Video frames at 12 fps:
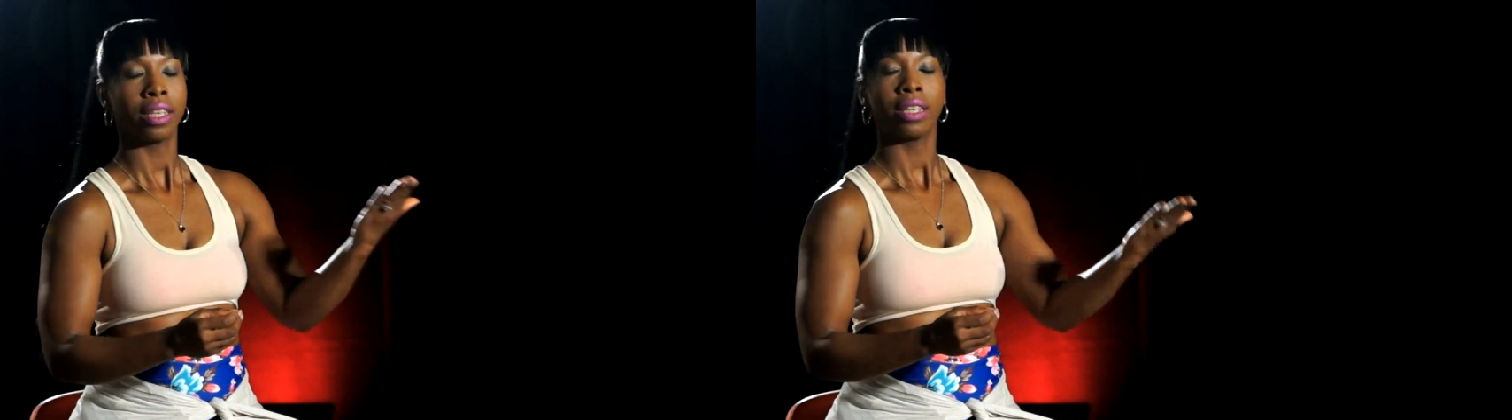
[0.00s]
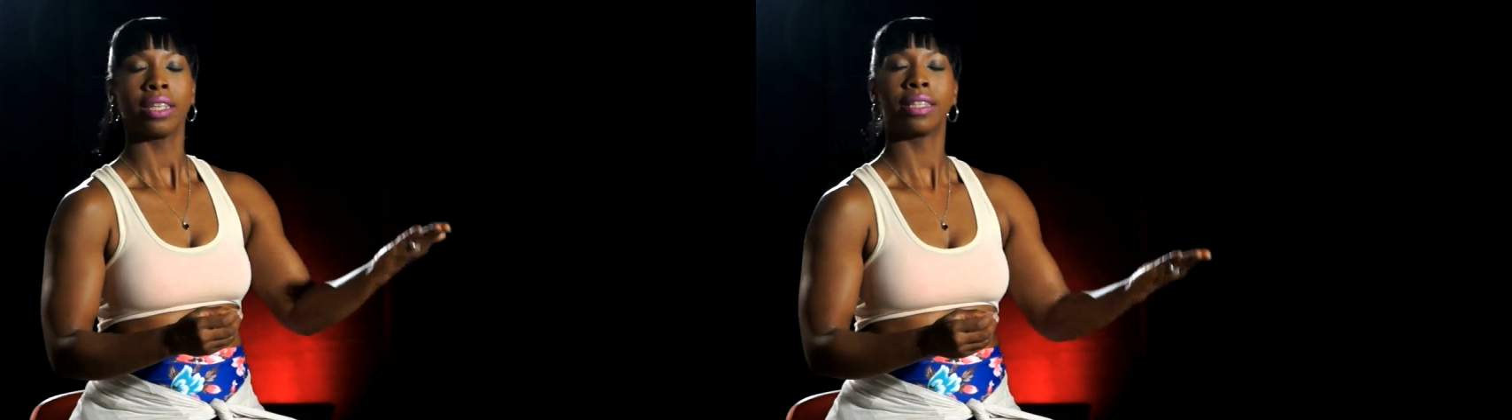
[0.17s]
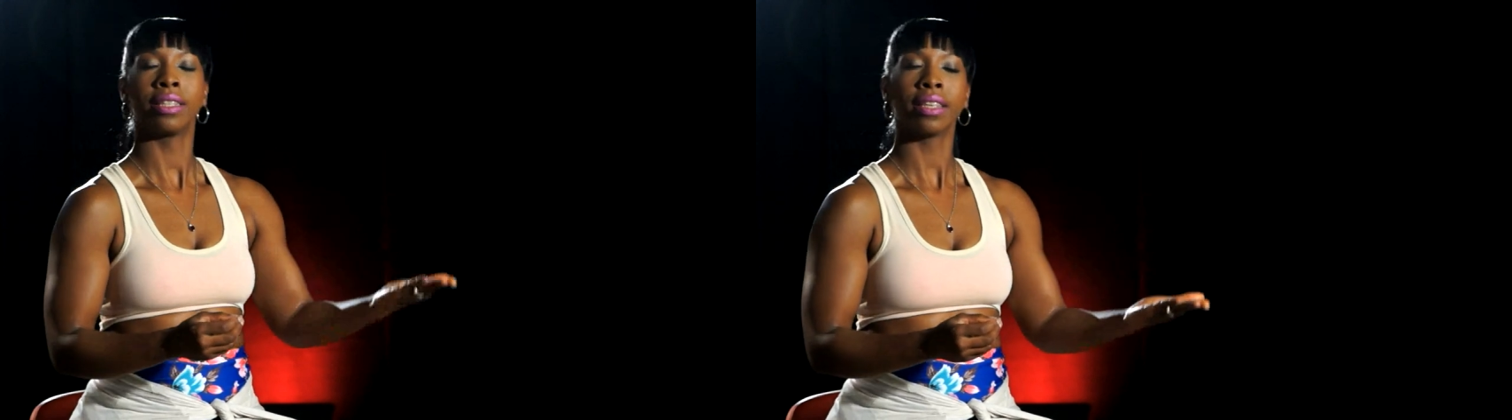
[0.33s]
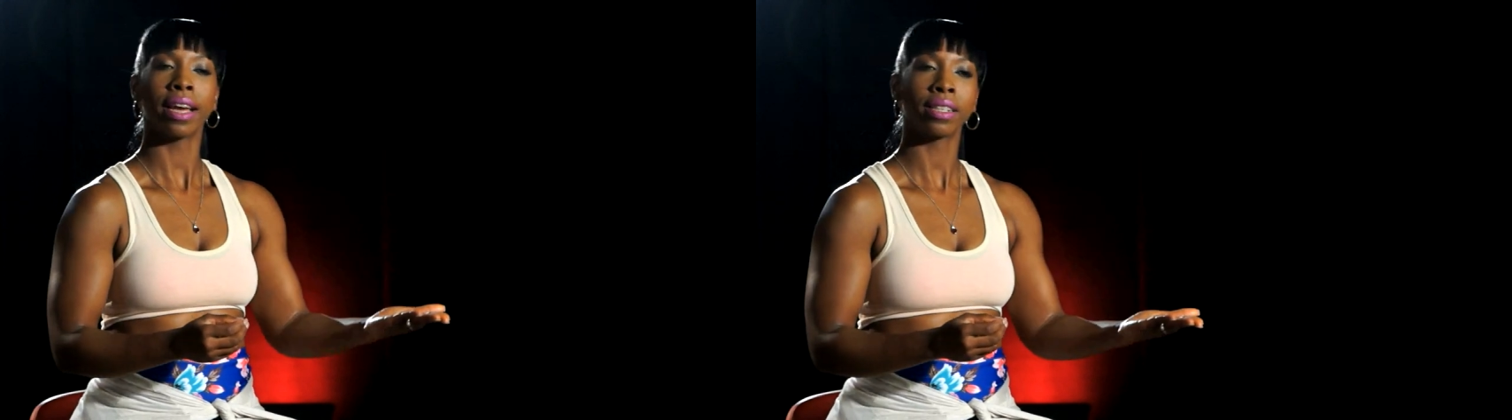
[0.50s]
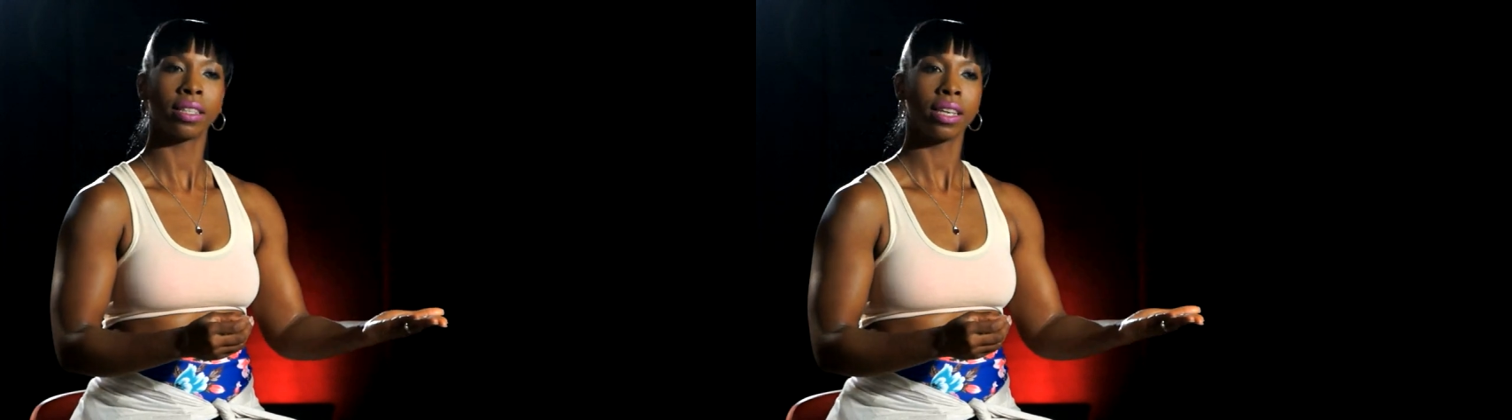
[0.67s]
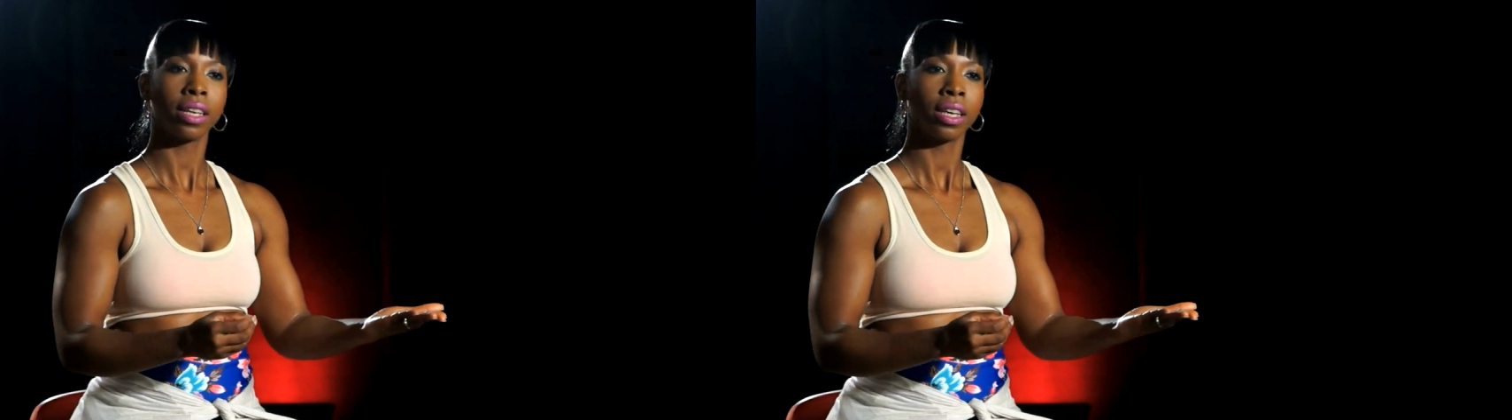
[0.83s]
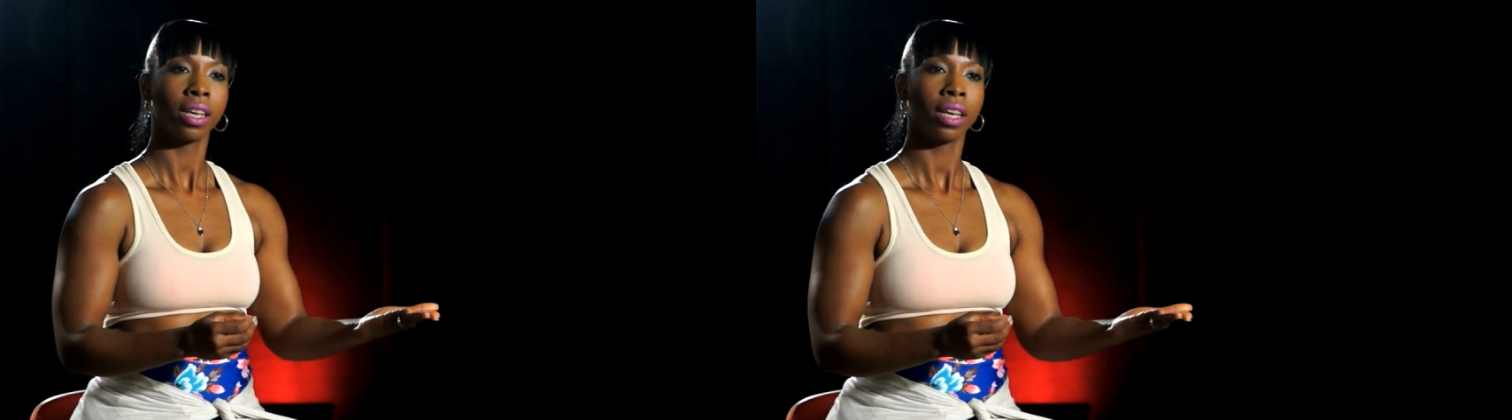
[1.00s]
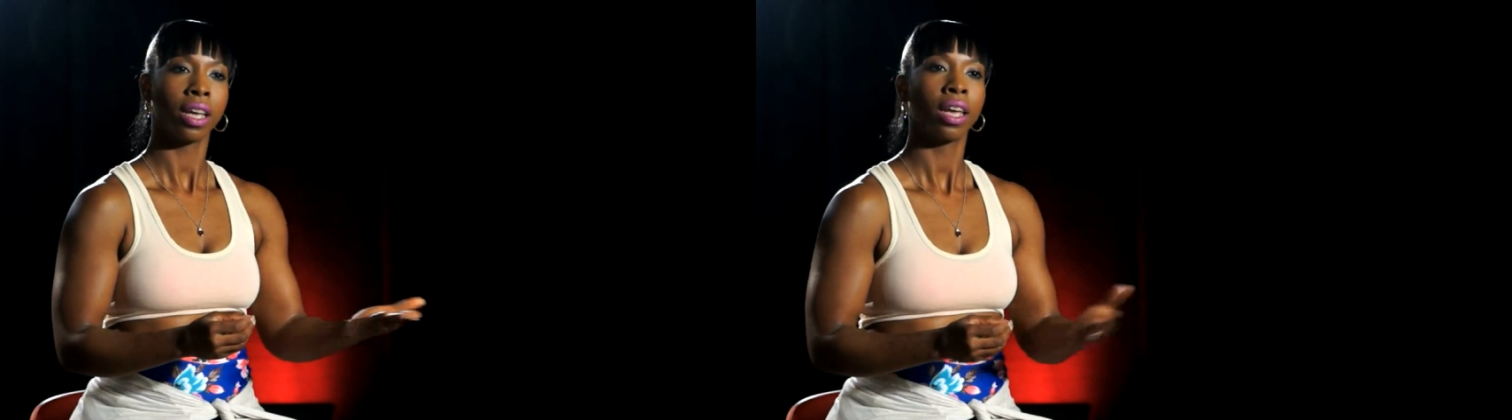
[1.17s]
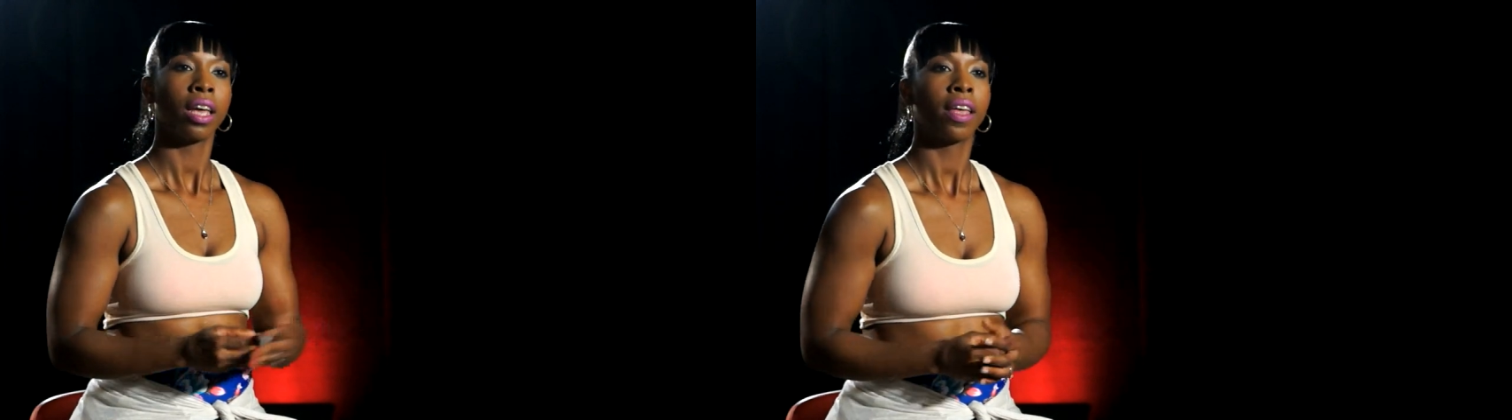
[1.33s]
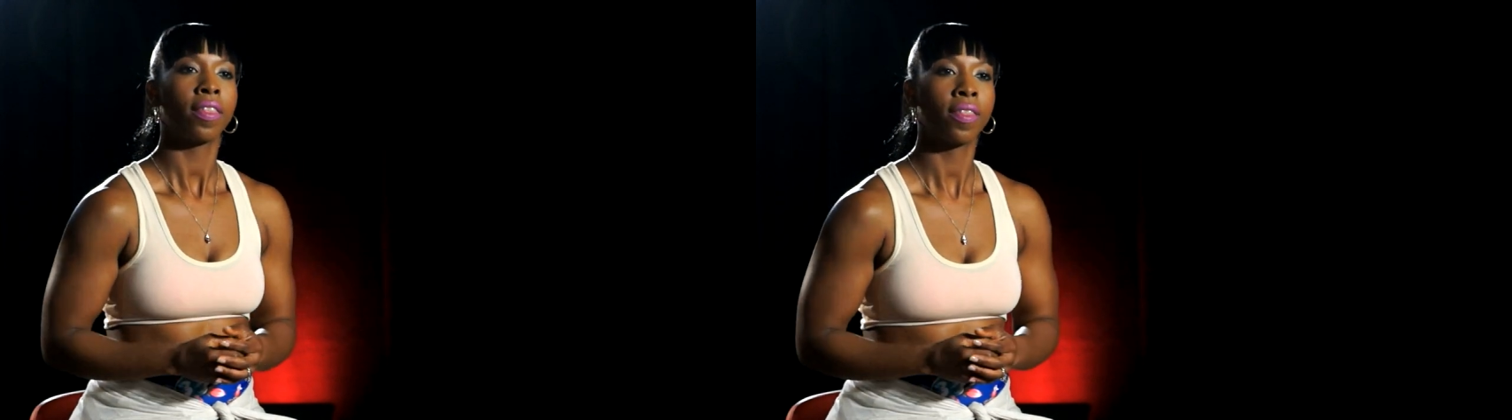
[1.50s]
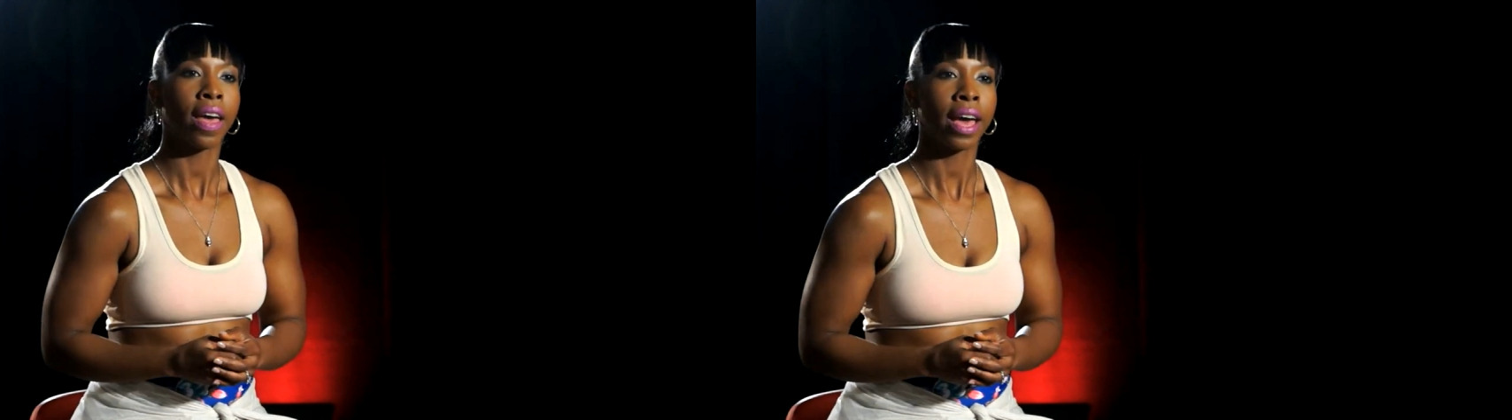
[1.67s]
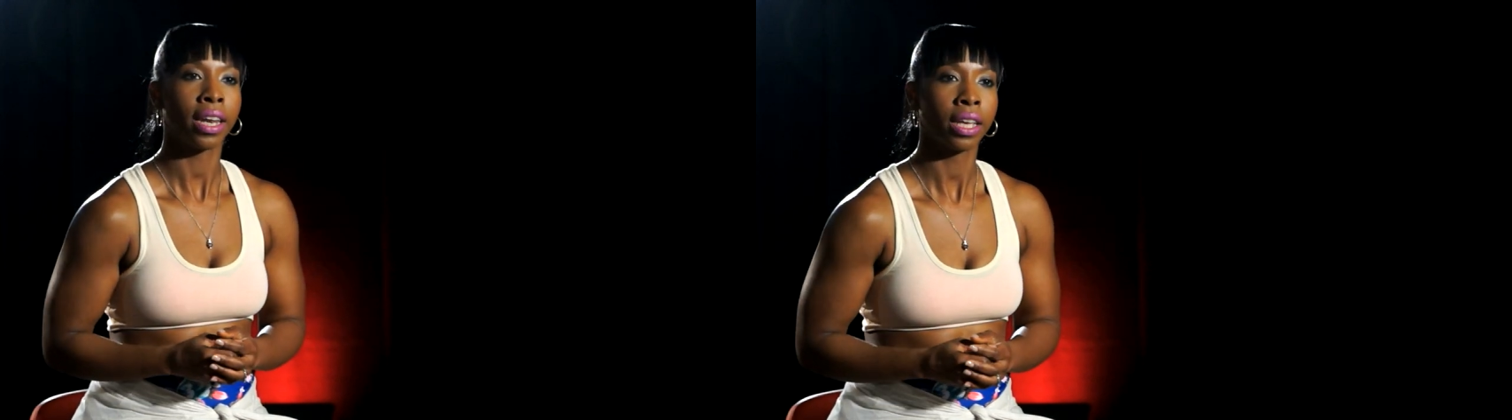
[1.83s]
is sexy, that